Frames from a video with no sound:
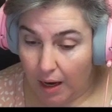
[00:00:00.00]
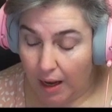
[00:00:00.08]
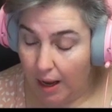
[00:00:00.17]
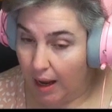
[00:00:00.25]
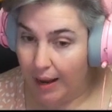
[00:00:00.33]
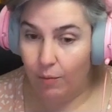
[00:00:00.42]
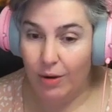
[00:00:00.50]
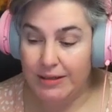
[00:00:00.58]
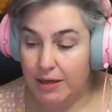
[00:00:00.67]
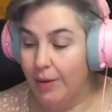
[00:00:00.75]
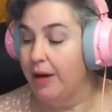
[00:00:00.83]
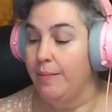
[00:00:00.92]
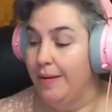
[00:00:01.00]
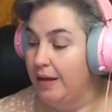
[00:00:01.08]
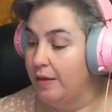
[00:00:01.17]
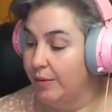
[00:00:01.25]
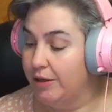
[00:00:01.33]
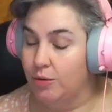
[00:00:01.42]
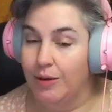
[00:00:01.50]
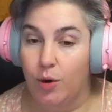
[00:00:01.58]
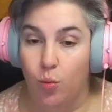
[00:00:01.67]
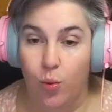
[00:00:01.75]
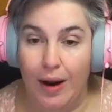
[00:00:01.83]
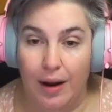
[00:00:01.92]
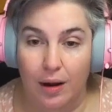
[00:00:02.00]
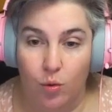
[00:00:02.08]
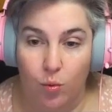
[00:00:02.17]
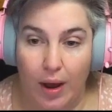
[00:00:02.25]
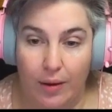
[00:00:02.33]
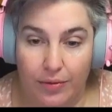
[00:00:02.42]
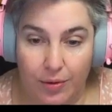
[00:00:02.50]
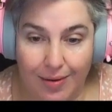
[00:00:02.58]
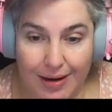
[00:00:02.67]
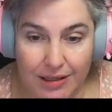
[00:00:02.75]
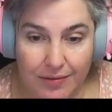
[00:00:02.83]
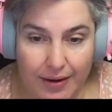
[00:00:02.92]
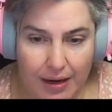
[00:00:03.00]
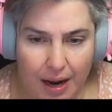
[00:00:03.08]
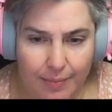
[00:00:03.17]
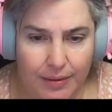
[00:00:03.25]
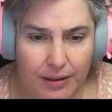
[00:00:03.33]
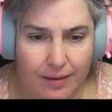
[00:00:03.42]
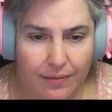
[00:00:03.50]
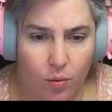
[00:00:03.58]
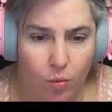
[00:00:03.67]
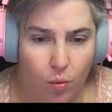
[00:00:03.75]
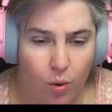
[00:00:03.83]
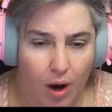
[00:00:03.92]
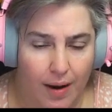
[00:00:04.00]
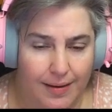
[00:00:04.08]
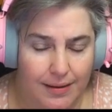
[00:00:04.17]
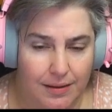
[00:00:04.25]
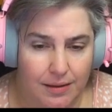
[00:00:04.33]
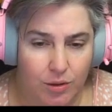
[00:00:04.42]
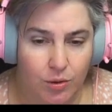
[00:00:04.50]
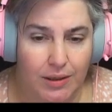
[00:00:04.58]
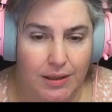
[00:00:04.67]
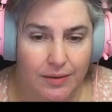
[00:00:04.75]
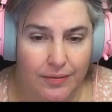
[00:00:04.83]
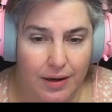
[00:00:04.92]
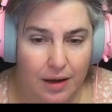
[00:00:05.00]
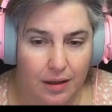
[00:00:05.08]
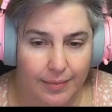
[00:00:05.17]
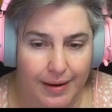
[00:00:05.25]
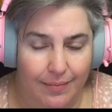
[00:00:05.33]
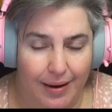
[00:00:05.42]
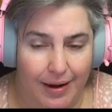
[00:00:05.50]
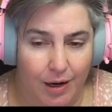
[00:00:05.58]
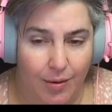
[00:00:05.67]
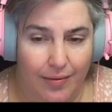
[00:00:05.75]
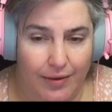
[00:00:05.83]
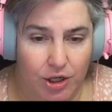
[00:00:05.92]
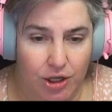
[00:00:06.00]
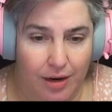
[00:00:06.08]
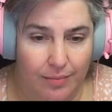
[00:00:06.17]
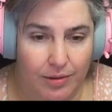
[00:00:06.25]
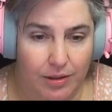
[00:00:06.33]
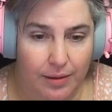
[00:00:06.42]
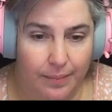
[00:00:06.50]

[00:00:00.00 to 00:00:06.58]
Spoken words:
it wasn't recommended that we do like wet on wet with the rest of it. I believe it was. Using a different color, I began painting around these shapes.